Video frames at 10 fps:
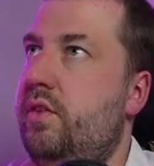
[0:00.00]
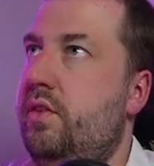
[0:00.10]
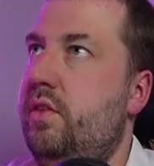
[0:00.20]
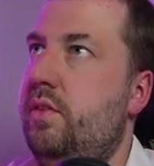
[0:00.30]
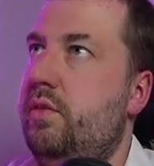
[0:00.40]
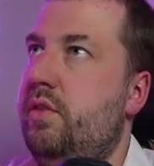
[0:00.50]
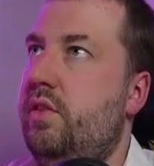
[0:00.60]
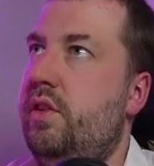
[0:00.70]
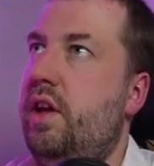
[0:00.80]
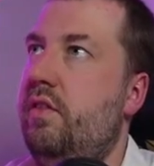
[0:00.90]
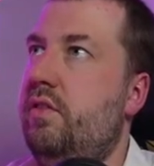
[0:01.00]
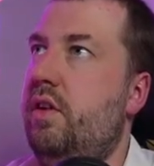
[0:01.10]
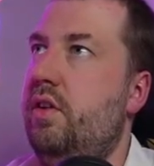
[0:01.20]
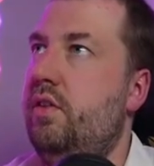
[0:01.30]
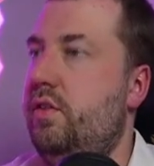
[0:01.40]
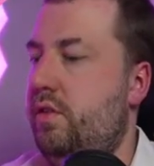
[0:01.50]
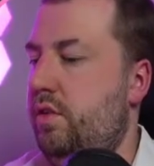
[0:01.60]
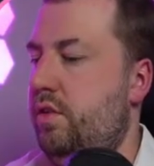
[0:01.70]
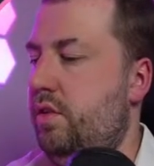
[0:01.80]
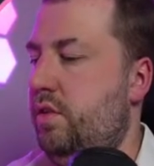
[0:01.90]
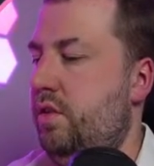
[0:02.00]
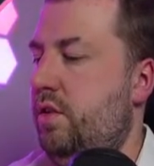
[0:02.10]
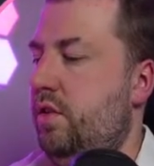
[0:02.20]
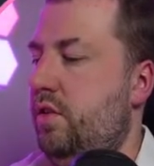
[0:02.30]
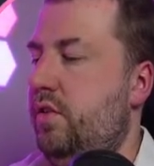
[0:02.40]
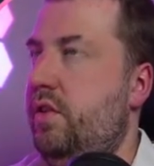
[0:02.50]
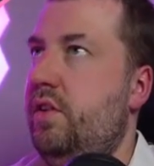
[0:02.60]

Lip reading: stood def. Fine. Stood size